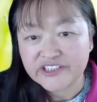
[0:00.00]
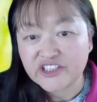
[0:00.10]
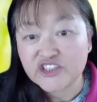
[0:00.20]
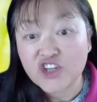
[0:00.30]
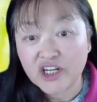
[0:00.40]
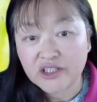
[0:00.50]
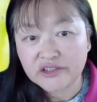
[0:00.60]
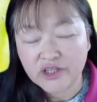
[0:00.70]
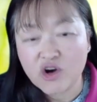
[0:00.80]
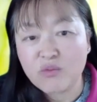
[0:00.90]
starter's
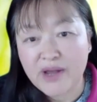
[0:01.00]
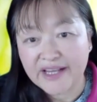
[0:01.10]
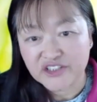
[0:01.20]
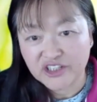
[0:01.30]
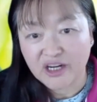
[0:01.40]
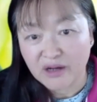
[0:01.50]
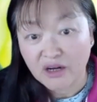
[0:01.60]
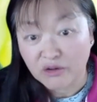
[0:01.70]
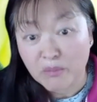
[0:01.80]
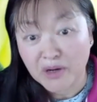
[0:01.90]
home, actually
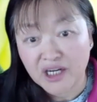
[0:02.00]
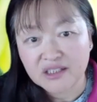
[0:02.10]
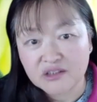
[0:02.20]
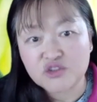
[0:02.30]
our American